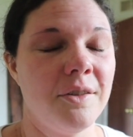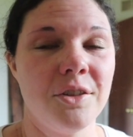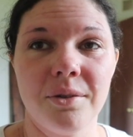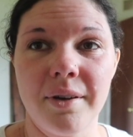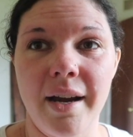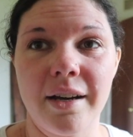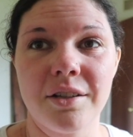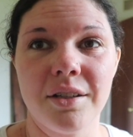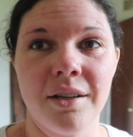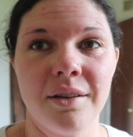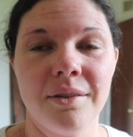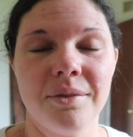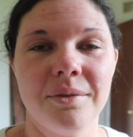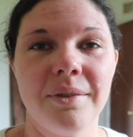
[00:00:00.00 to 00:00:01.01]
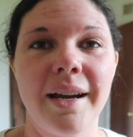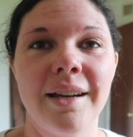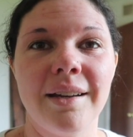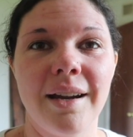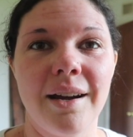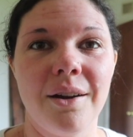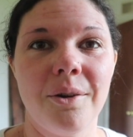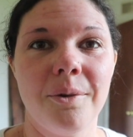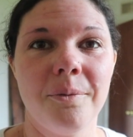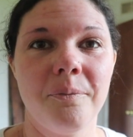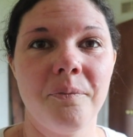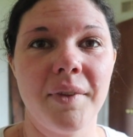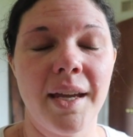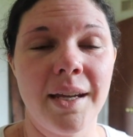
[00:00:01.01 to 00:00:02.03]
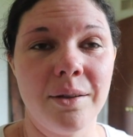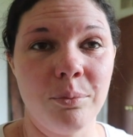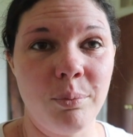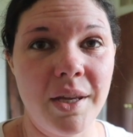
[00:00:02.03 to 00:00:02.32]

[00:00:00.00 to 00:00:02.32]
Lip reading: direction right now, and